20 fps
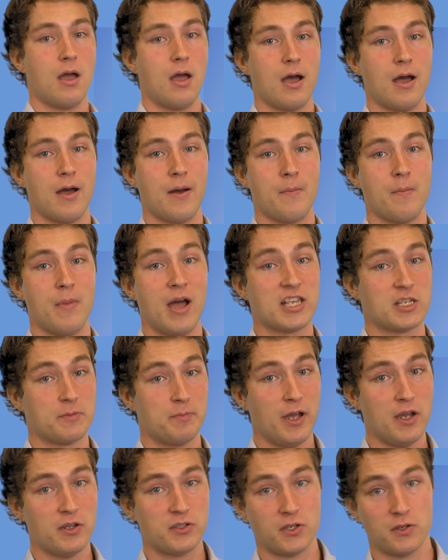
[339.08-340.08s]
As
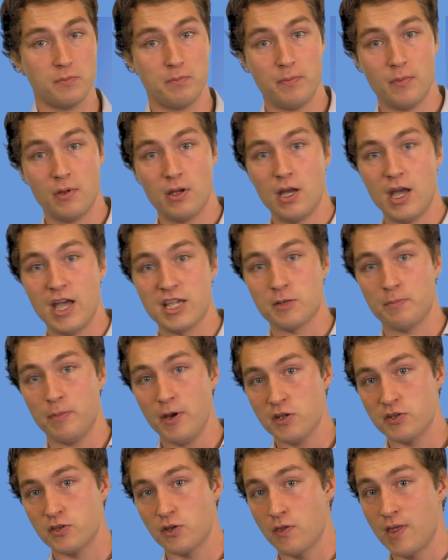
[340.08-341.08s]
opposed
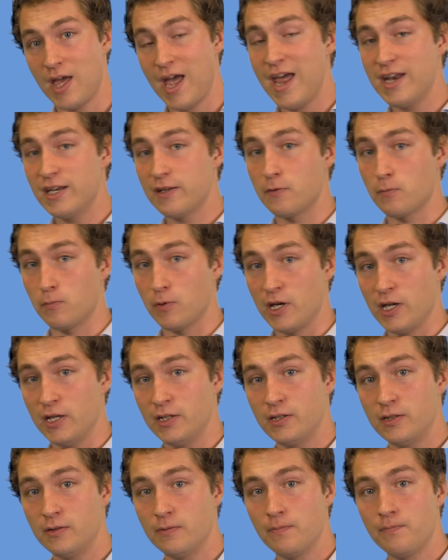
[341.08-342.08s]
to the end of the word,
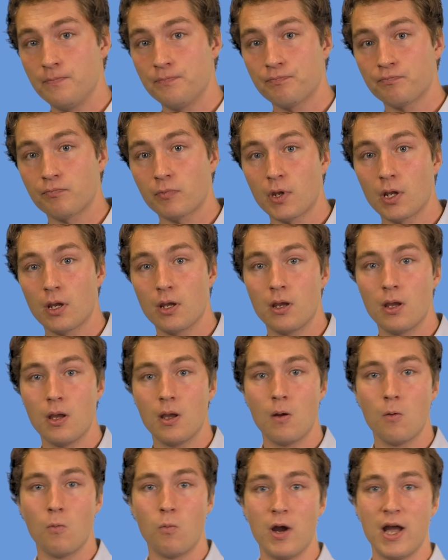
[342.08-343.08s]

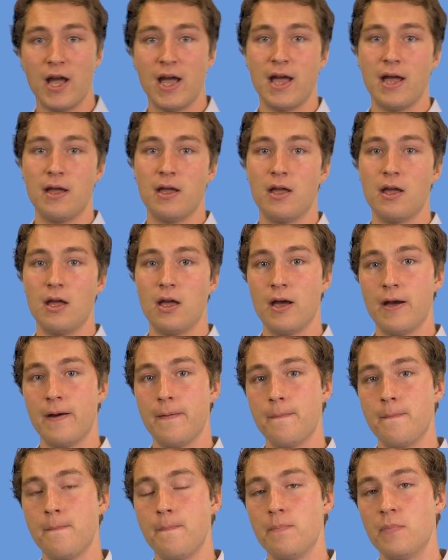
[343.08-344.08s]
where
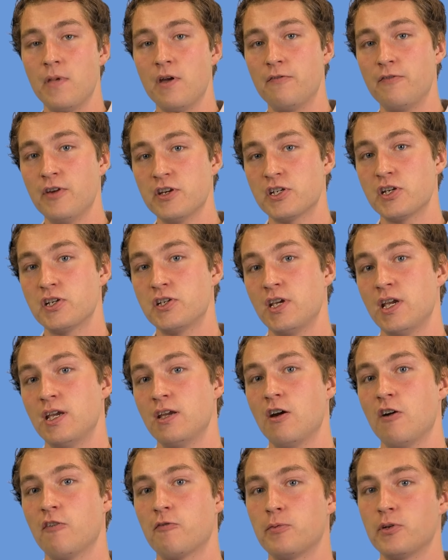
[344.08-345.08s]
efficiency
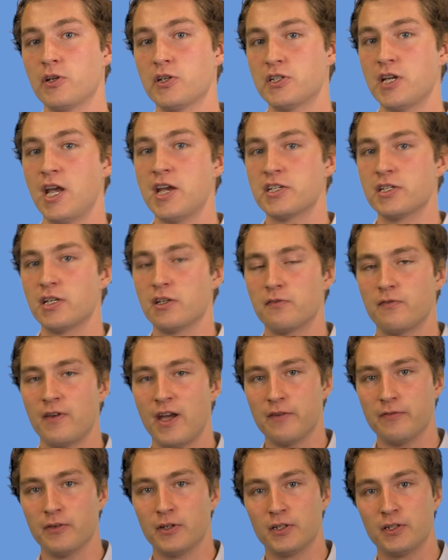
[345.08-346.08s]
of pronunciation is
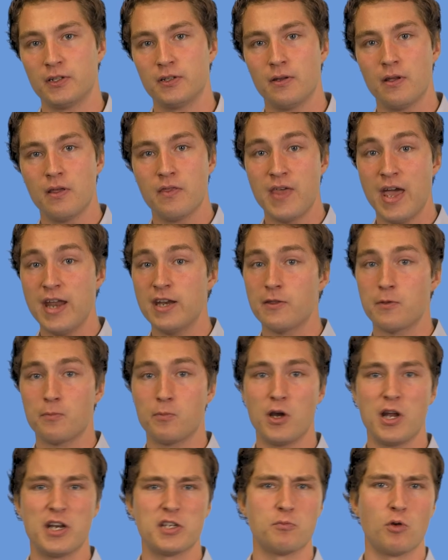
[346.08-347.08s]
favoured. The end of the
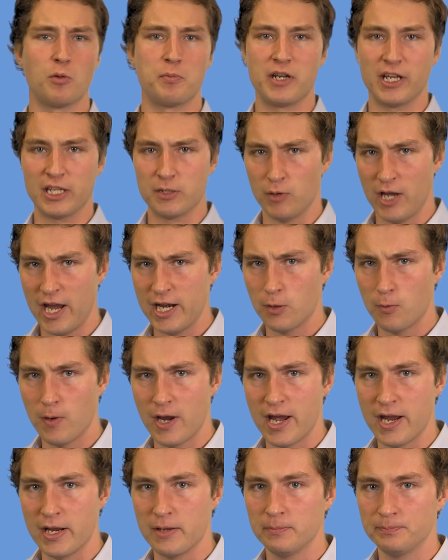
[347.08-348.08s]
word is more predictable
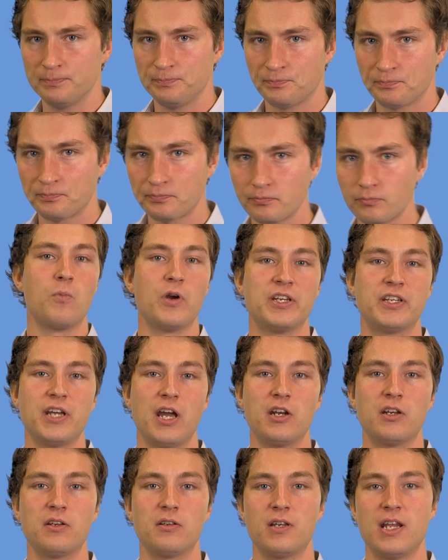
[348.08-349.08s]
anyway. We
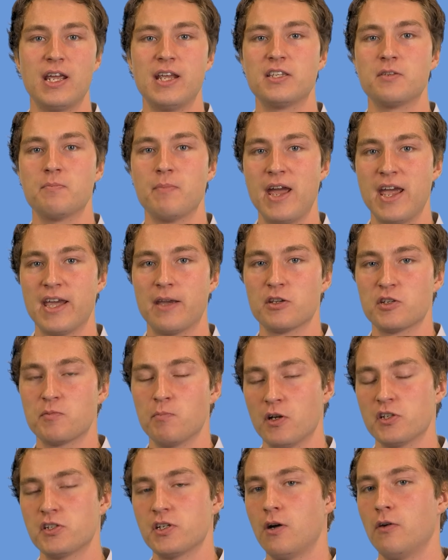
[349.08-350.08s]
don't need to make as
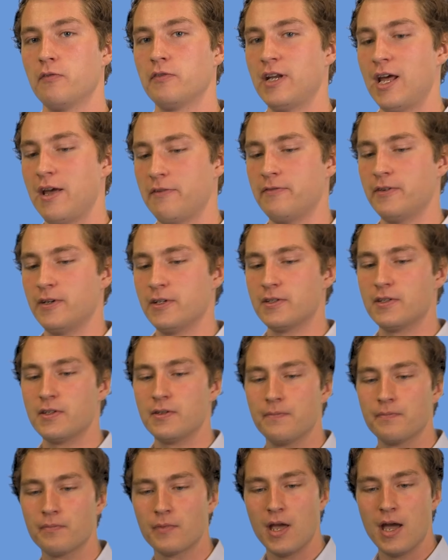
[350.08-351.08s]
much of an effort,
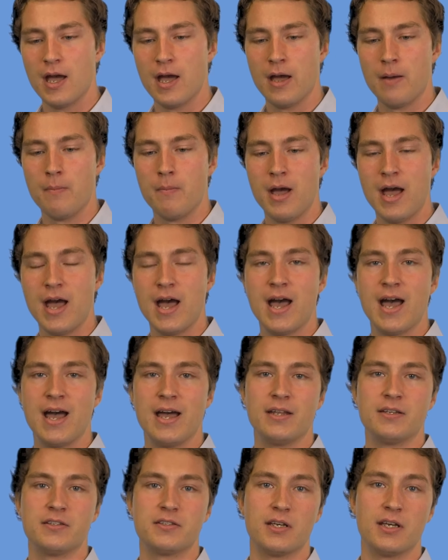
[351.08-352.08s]
and
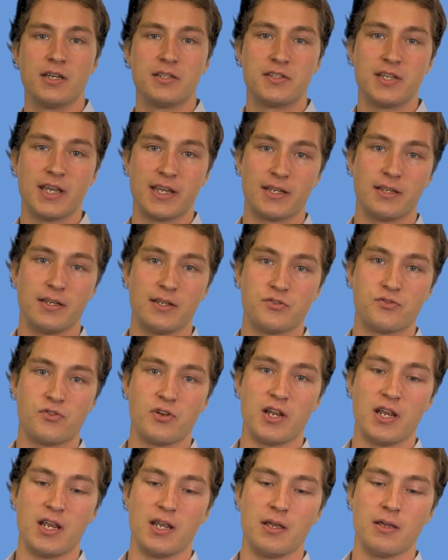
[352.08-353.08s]

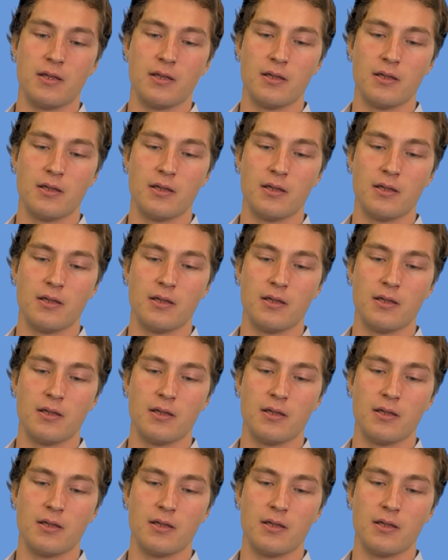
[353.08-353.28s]
articulatory